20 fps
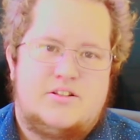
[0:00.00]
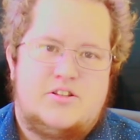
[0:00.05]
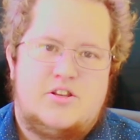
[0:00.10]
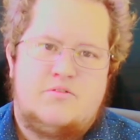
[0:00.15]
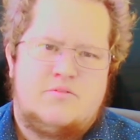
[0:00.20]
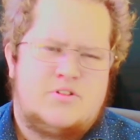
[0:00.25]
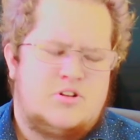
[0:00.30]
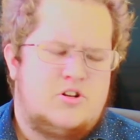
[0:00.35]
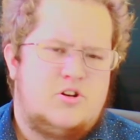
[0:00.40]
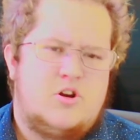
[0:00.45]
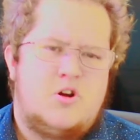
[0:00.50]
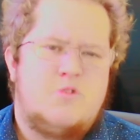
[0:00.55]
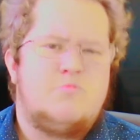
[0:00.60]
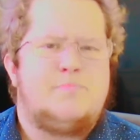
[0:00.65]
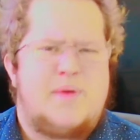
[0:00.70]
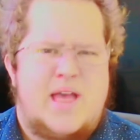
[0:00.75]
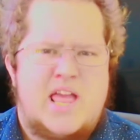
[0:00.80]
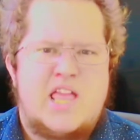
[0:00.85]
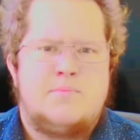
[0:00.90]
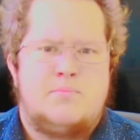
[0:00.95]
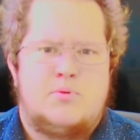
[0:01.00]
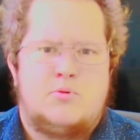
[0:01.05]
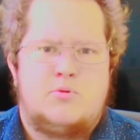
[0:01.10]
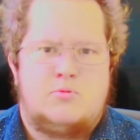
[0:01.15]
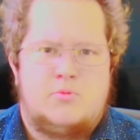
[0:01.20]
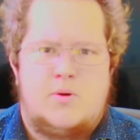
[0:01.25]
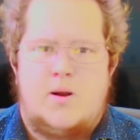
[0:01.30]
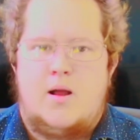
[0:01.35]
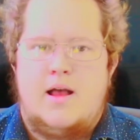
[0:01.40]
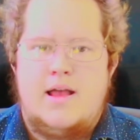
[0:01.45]
You've got to know people,
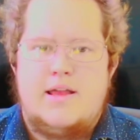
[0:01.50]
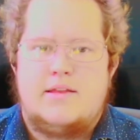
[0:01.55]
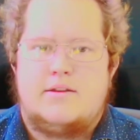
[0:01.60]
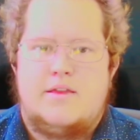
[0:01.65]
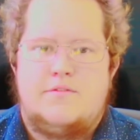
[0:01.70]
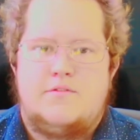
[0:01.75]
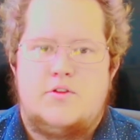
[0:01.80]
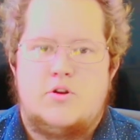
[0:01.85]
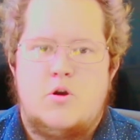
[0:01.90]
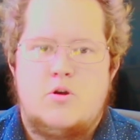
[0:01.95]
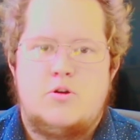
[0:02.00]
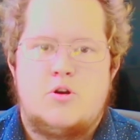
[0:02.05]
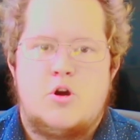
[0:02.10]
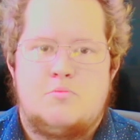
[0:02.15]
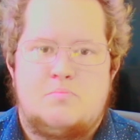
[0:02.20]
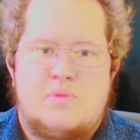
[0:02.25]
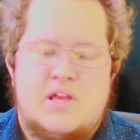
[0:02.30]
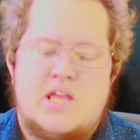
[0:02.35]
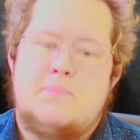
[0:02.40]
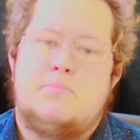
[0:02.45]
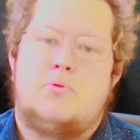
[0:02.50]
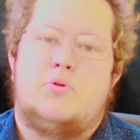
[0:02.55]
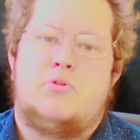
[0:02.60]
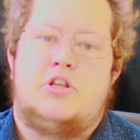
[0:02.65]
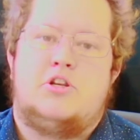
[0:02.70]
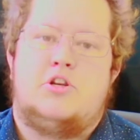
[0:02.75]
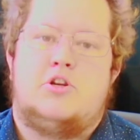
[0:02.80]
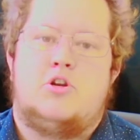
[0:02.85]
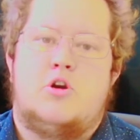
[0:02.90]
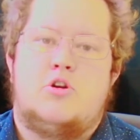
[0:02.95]
right? If you don't know people,
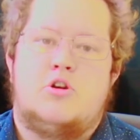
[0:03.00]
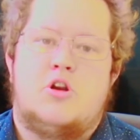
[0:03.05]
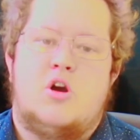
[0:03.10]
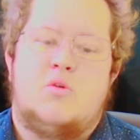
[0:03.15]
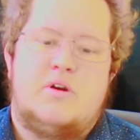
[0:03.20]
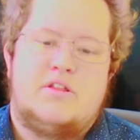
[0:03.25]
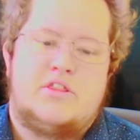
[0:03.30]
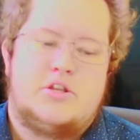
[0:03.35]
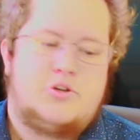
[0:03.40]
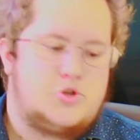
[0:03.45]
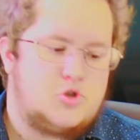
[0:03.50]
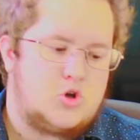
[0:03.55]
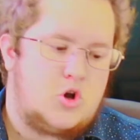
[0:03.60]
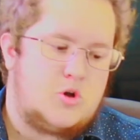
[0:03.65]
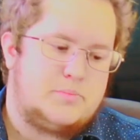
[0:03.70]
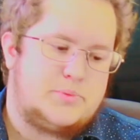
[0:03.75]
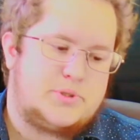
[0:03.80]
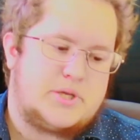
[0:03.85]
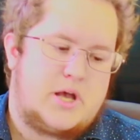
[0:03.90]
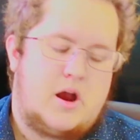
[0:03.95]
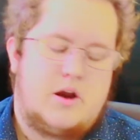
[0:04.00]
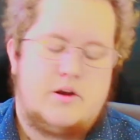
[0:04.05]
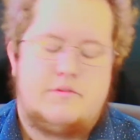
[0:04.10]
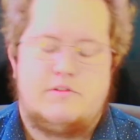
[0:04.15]
then you don't know where the jobs are.